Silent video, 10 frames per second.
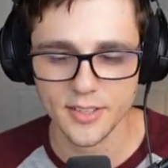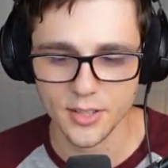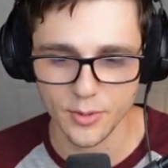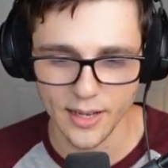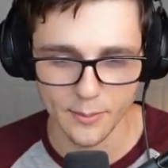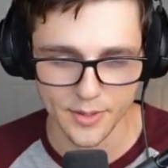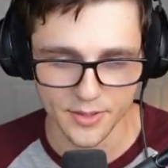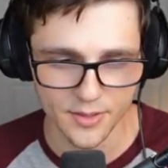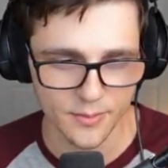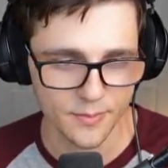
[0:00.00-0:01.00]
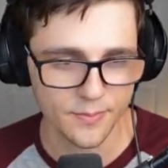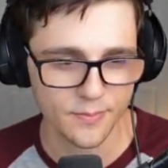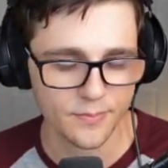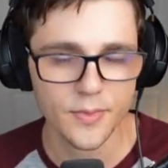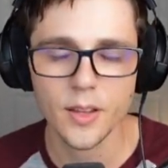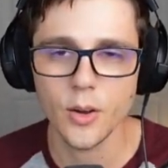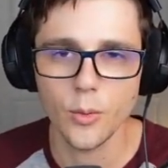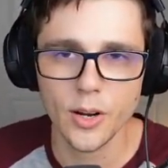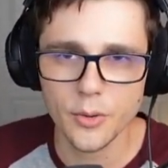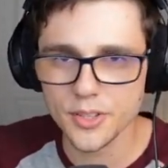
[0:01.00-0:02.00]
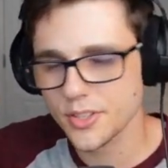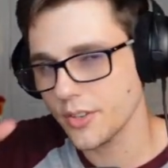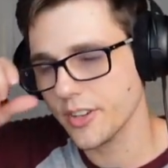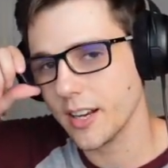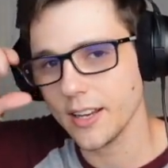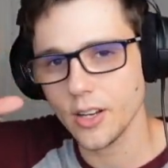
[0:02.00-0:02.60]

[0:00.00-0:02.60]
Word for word: see what happens. We're going to go with the Surf again. I